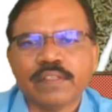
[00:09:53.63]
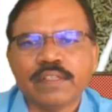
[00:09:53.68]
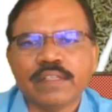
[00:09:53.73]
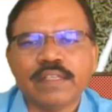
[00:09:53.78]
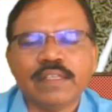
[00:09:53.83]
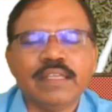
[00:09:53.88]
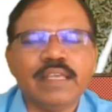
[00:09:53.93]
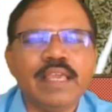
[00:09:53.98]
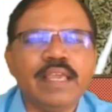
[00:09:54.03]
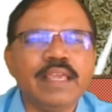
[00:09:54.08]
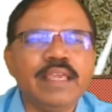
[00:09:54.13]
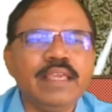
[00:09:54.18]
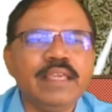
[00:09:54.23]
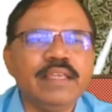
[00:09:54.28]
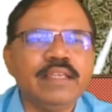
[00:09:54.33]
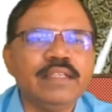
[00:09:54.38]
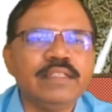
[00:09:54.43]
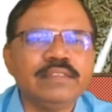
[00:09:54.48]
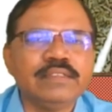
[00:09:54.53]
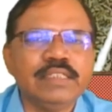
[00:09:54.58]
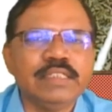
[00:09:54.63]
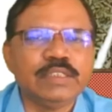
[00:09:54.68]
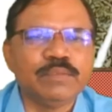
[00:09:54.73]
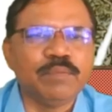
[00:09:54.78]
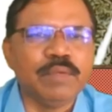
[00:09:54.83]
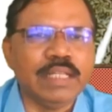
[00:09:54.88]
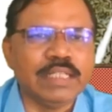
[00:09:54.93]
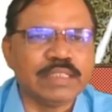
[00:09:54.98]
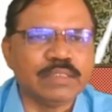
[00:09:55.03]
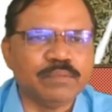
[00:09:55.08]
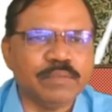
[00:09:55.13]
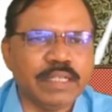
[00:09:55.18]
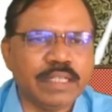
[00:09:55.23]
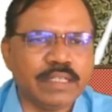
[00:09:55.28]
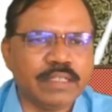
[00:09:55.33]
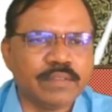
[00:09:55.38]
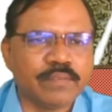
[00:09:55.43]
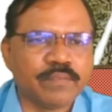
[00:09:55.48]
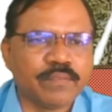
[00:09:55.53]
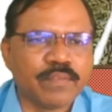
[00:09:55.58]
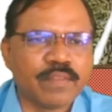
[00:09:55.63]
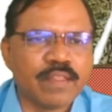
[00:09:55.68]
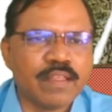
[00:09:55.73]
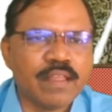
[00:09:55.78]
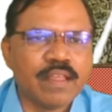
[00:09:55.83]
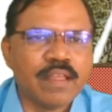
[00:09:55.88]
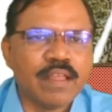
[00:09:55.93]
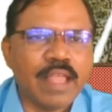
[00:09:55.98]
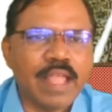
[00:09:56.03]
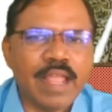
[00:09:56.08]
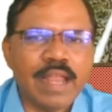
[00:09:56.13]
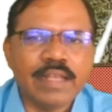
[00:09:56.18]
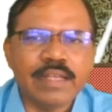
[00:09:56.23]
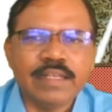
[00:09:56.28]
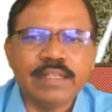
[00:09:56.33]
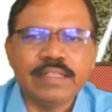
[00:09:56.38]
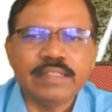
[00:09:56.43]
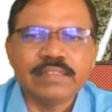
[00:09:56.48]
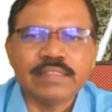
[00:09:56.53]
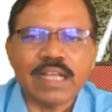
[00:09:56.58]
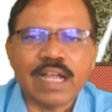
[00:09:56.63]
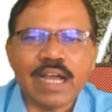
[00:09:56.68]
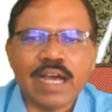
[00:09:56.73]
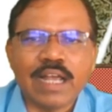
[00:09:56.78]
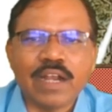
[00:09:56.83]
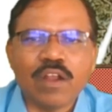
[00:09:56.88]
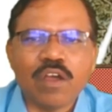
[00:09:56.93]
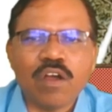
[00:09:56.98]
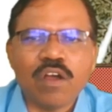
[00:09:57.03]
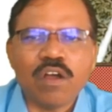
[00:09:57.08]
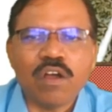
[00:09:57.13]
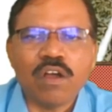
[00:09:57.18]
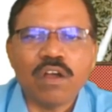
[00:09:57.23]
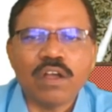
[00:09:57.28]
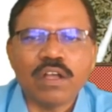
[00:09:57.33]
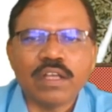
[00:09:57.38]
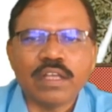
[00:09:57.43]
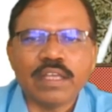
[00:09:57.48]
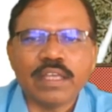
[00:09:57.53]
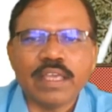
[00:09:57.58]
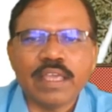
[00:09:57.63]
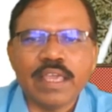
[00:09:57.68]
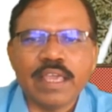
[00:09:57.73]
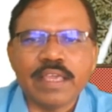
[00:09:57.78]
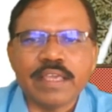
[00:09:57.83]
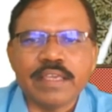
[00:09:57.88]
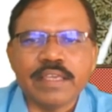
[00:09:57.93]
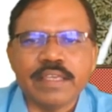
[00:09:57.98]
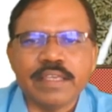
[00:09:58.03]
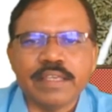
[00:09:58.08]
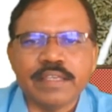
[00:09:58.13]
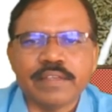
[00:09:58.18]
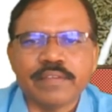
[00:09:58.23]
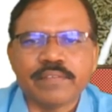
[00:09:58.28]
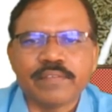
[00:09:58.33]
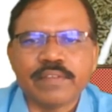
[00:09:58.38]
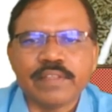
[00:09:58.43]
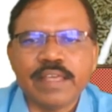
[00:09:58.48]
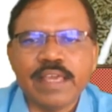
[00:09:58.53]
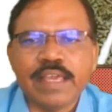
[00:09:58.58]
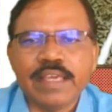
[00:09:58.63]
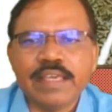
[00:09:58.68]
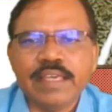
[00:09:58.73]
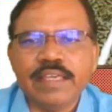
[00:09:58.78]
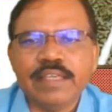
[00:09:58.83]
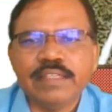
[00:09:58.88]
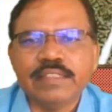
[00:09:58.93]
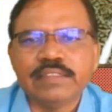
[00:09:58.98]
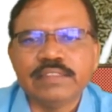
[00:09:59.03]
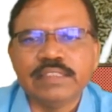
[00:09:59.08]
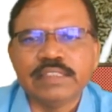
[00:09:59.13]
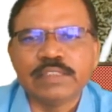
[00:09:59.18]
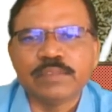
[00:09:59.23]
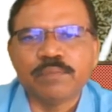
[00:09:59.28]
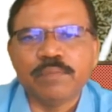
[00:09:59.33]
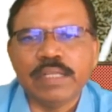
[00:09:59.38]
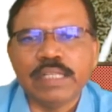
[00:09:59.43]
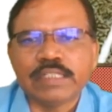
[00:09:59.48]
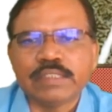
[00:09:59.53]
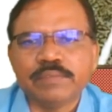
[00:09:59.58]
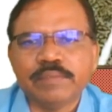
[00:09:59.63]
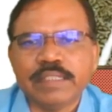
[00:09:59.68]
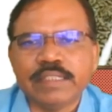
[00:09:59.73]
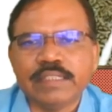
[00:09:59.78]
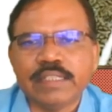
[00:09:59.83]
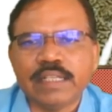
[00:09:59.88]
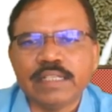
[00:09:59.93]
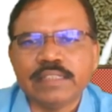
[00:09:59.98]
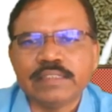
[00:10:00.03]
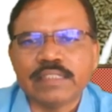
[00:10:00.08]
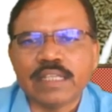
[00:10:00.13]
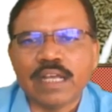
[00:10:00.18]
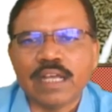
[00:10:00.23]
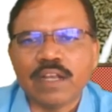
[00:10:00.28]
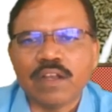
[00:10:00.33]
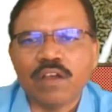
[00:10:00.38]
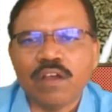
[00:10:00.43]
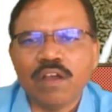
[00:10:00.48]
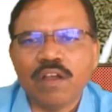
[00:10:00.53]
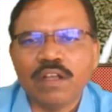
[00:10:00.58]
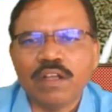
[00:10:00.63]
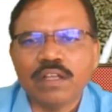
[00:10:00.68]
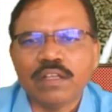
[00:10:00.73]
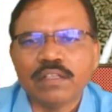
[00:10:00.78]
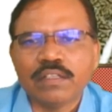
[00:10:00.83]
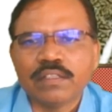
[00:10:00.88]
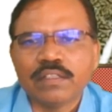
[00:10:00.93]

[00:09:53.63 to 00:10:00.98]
AE is displacement. And it is along AE. AE is displacement, that is along